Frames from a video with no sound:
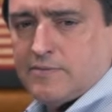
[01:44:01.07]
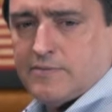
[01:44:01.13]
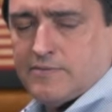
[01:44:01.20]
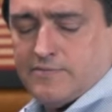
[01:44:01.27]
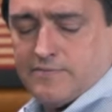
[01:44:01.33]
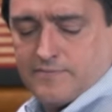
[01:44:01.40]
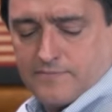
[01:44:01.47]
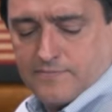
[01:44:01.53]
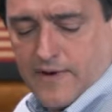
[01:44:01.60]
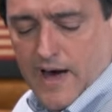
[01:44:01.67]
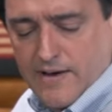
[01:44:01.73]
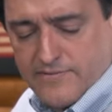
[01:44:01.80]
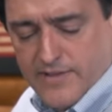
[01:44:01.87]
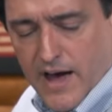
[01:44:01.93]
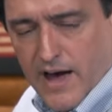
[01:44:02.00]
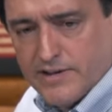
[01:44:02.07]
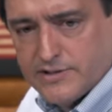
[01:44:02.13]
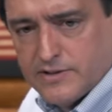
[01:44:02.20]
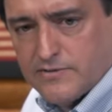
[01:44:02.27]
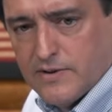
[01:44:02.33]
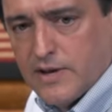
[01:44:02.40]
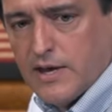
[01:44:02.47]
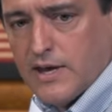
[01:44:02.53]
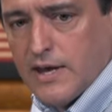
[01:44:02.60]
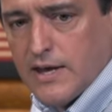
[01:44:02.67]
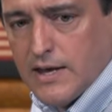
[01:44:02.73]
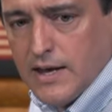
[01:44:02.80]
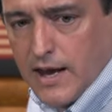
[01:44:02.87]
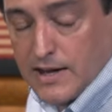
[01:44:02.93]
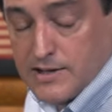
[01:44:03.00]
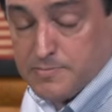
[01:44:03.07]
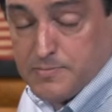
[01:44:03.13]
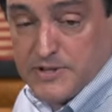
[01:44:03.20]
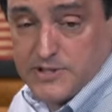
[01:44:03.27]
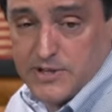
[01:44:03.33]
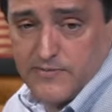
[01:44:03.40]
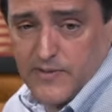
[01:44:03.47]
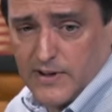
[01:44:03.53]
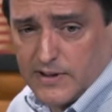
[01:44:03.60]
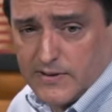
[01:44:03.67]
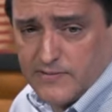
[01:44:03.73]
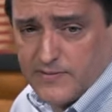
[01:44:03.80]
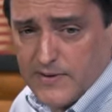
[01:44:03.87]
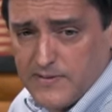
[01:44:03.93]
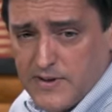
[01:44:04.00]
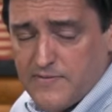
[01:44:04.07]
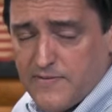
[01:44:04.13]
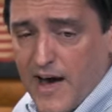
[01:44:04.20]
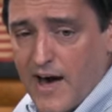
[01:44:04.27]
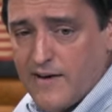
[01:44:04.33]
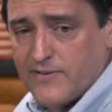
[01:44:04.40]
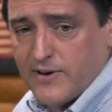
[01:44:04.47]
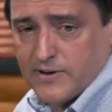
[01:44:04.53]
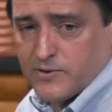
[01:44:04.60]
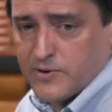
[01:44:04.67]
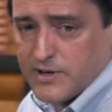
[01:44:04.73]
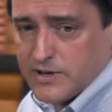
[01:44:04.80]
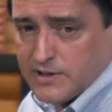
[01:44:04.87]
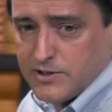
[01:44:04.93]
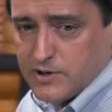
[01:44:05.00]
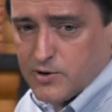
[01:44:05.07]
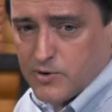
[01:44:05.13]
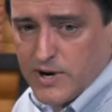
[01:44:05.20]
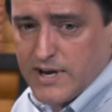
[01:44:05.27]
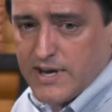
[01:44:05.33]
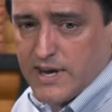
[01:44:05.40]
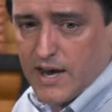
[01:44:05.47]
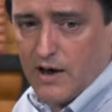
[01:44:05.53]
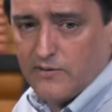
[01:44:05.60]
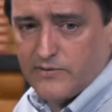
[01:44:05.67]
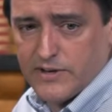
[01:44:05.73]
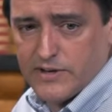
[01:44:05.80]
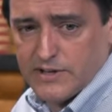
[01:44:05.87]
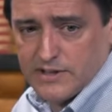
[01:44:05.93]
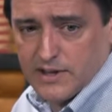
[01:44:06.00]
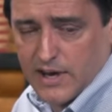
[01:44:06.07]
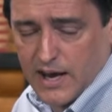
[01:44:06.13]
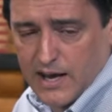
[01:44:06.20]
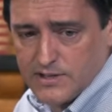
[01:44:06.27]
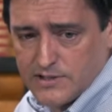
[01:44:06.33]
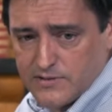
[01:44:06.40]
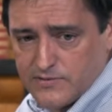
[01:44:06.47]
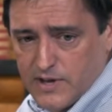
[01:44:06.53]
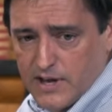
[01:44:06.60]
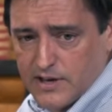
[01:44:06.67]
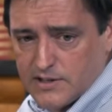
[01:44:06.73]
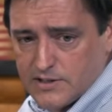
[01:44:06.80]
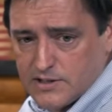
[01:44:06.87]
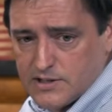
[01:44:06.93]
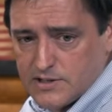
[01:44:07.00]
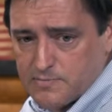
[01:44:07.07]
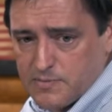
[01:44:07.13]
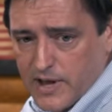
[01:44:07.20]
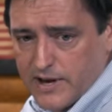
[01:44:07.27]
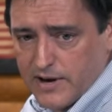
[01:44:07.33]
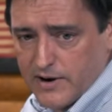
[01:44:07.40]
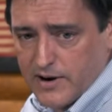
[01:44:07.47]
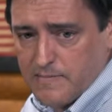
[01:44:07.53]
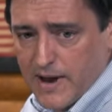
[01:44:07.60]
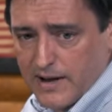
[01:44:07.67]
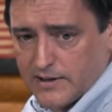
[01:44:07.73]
in five thousand and specifically fifty-five hundred degree Kelvin in the case of that display area